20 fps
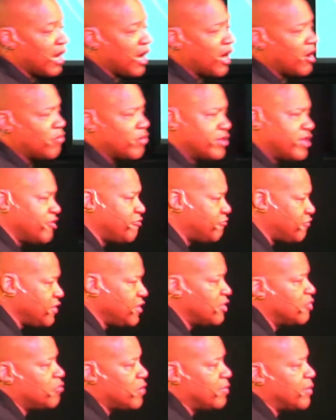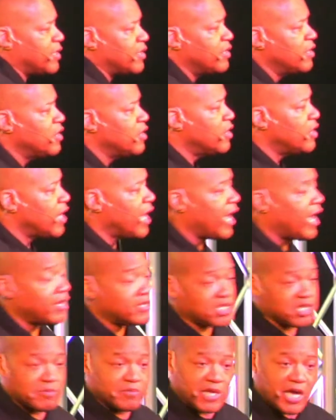where they feed the women and
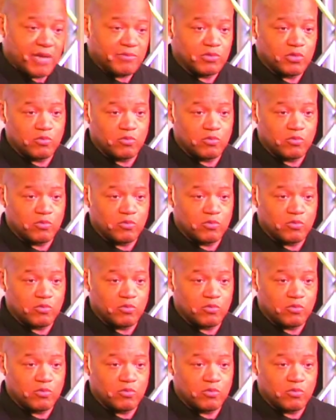sometimes